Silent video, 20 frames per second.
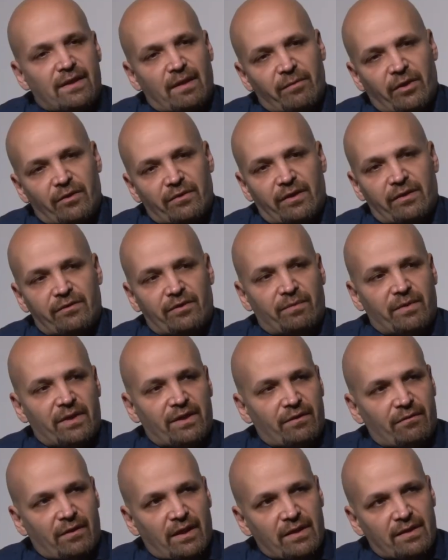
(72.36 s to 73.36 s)
about
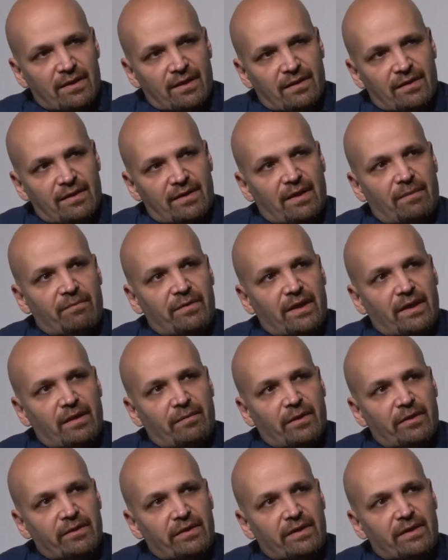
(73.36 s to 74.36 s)
LGBT rights, it's something
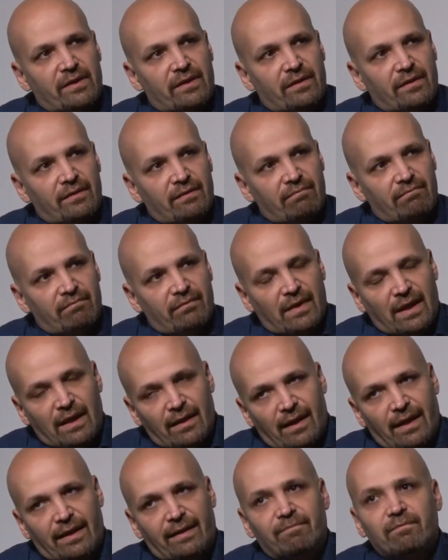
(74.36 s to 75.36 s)
about
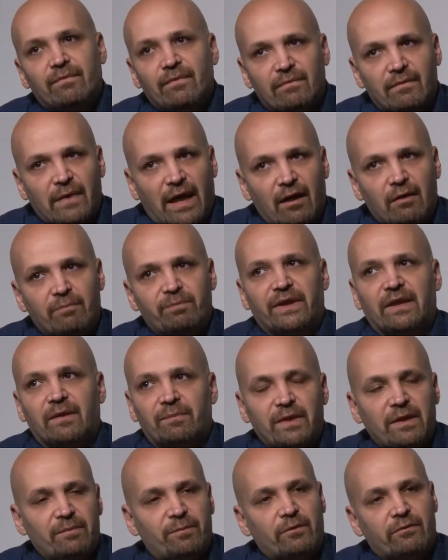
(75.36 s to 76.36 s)
helping
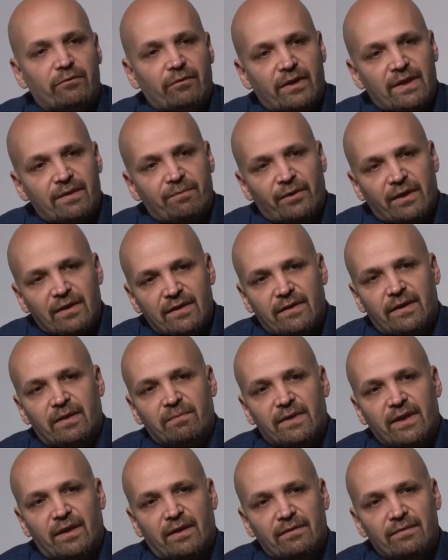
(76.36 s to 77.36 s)
people to express
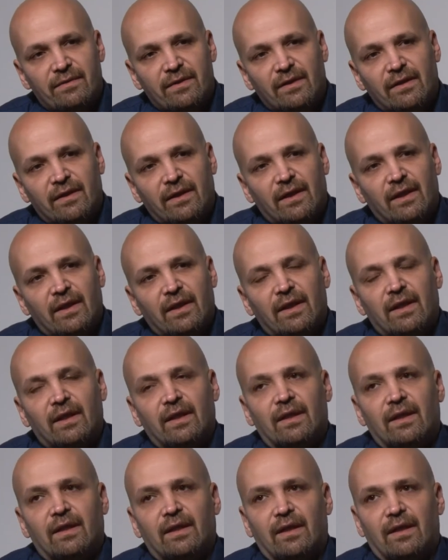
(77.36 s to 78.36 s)
themselves.
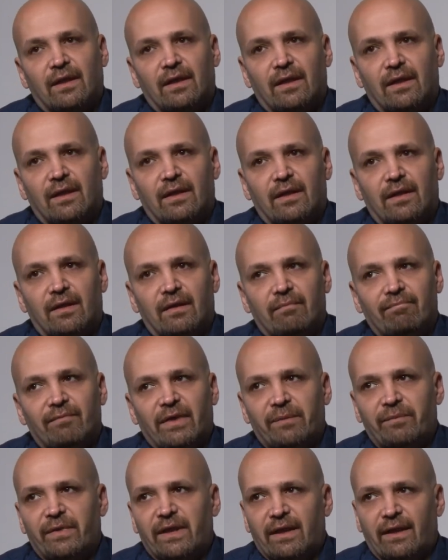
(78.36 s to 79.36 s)
Uh,
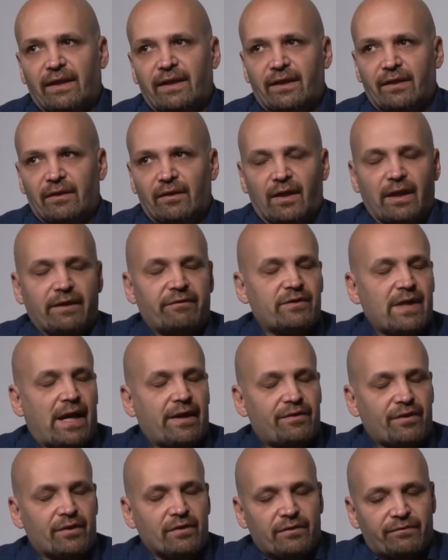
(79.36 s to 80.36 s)
maybe like, you know, I've,
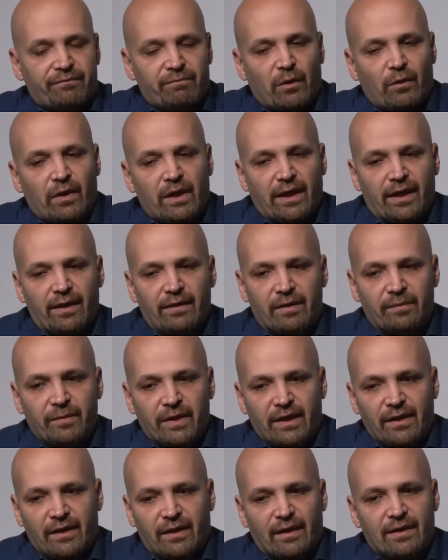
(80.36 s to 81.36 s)
I thought of Mawaleh at the
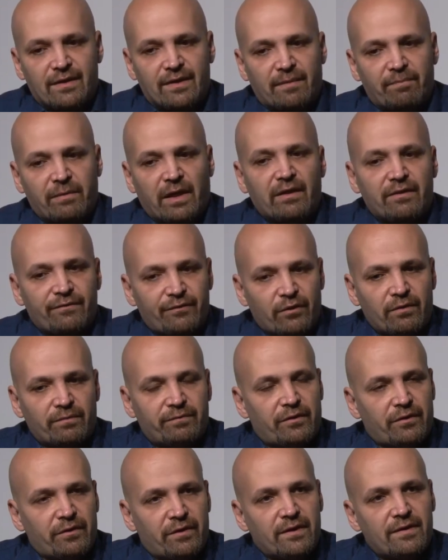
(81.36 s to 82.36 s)
beginning as a platform
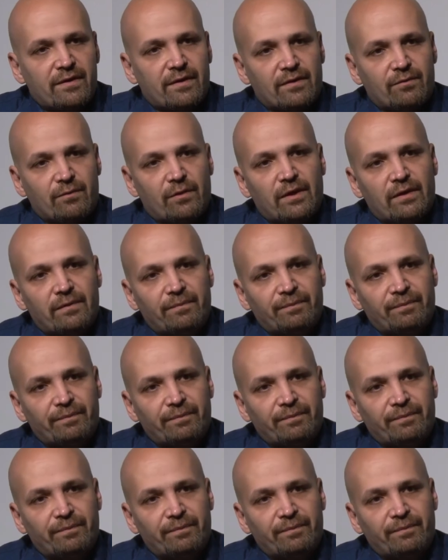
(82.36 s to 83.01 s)
for this as well.